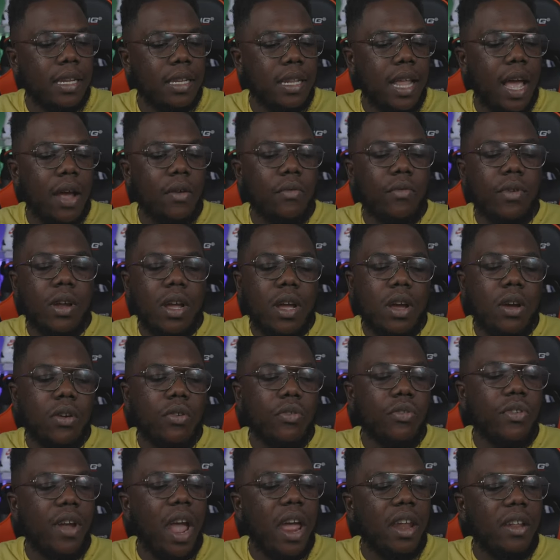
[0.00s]
that real
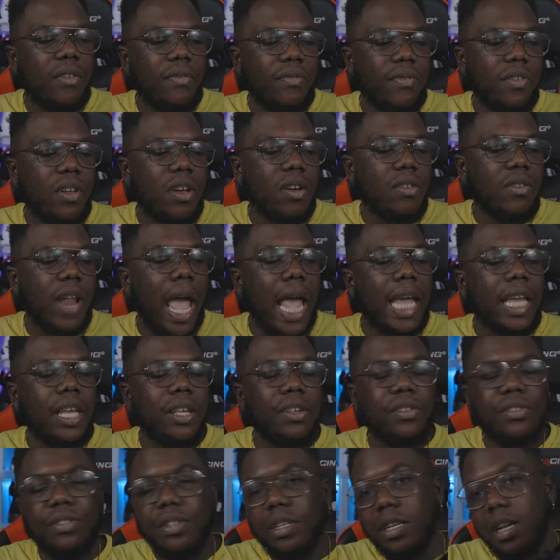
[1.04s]
creative feel Nike
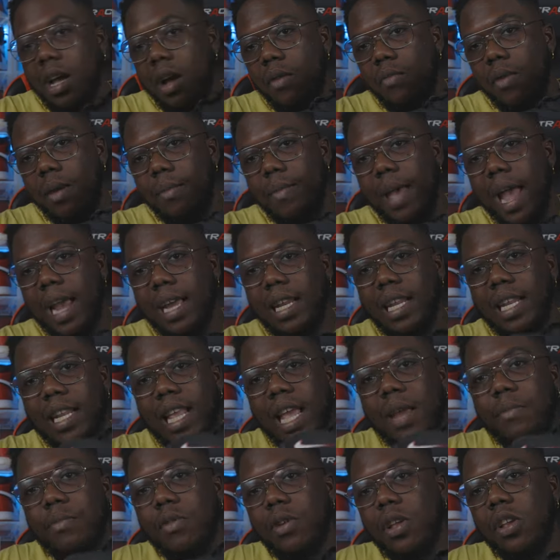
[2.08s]
used to come with back in the
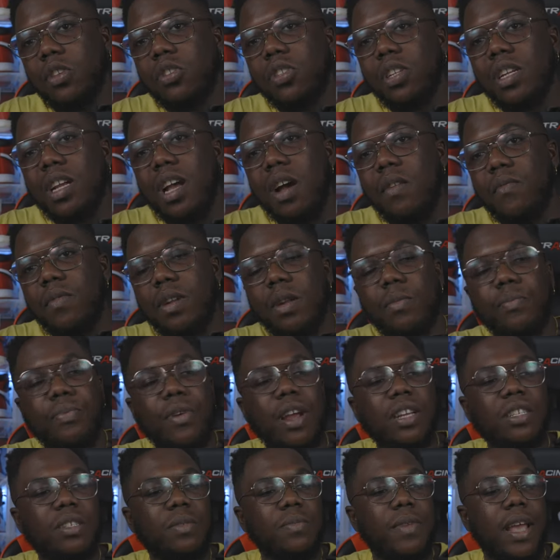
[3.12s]
day, bro. They used to come with the
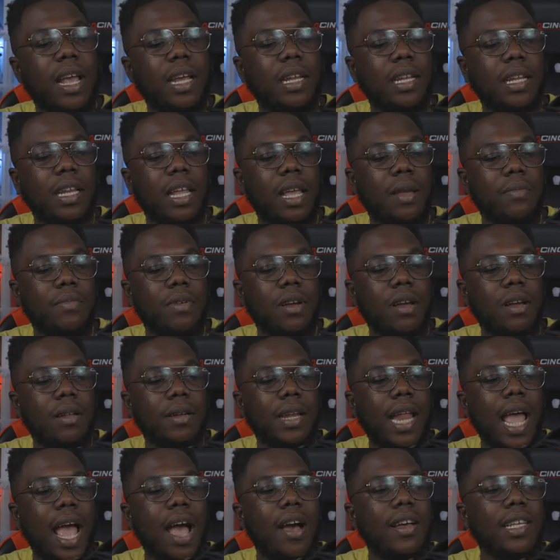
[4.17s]
pressure back in the day, bro.
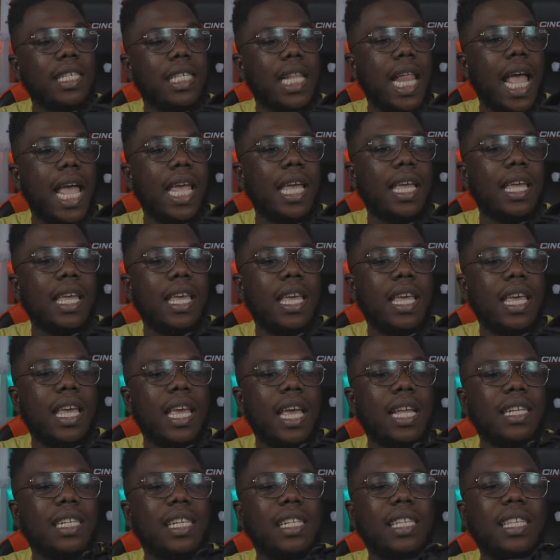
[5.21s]
Now it's like
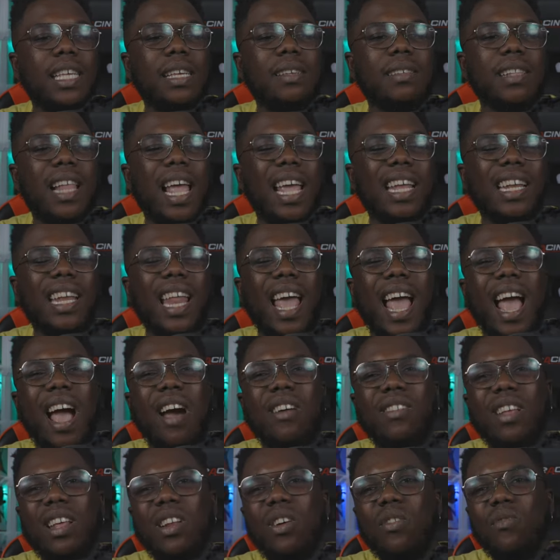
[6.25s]
it just seems like
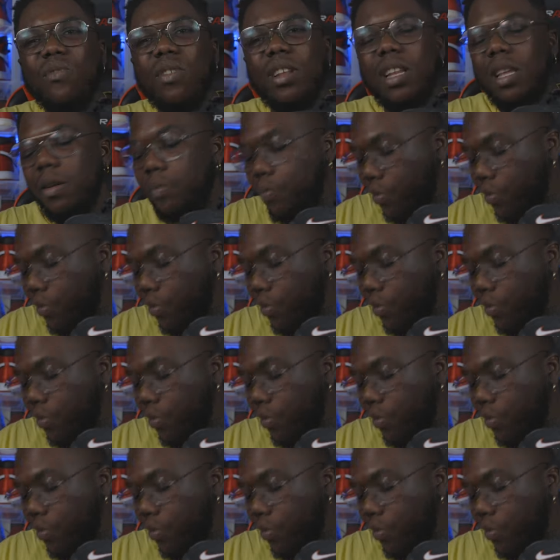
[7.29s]
now they don't really